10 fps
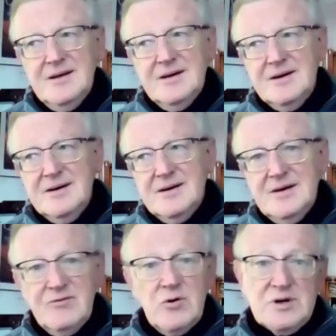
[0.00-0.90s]
Uh,
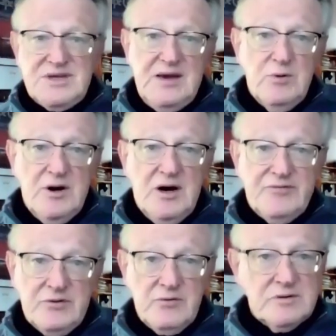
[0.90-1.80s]
of course, he went off
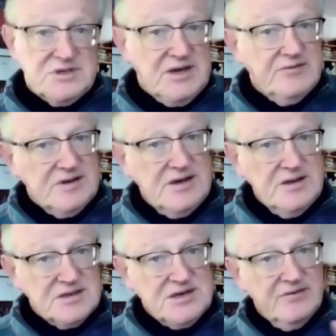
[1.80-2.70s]
and wrote
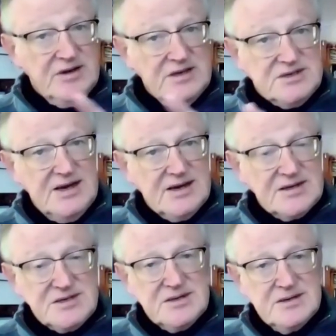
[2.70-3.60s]

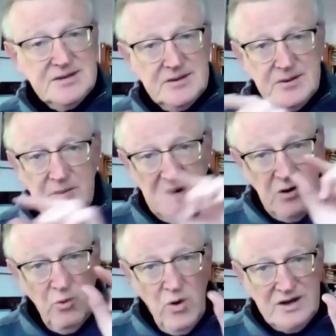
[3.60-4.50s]
1776,
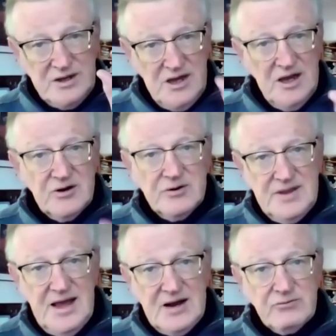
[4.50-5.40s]
about one year in
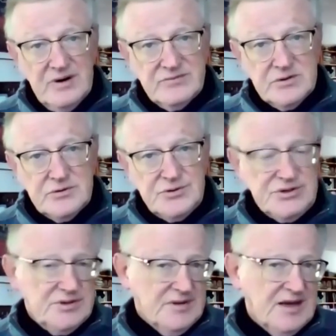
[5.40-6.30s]
that
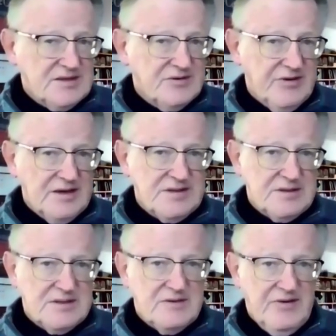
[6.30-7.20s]
revolution, and that's a
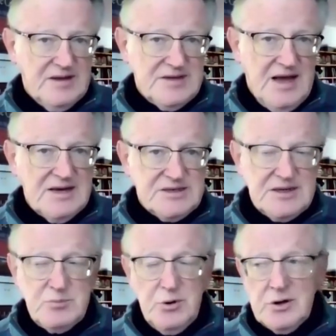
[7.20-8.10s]
fantastic
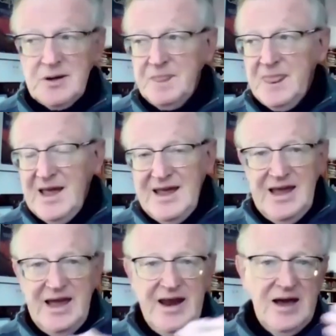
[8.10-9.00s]
mm-hmm. book. And
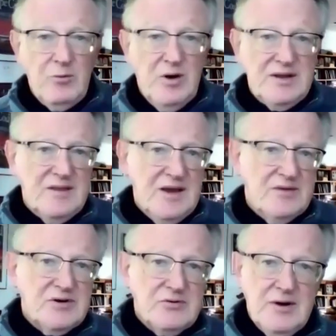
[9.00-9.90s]
I went in the
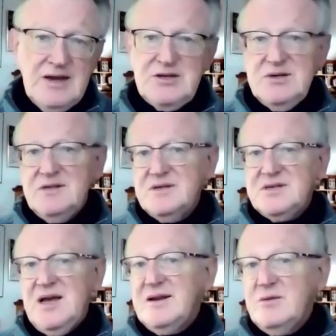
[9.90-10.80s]
other direction and
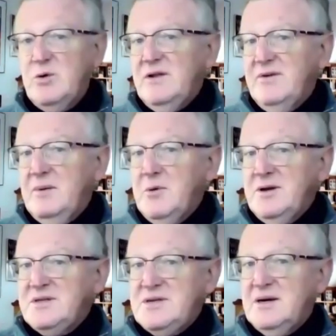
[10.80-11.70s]
decided, well, if I'm going to
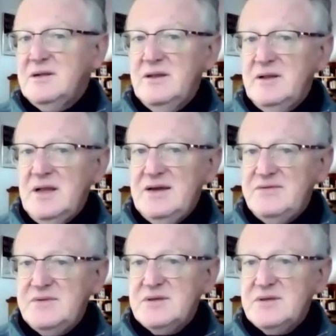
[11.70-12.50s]
tell the life,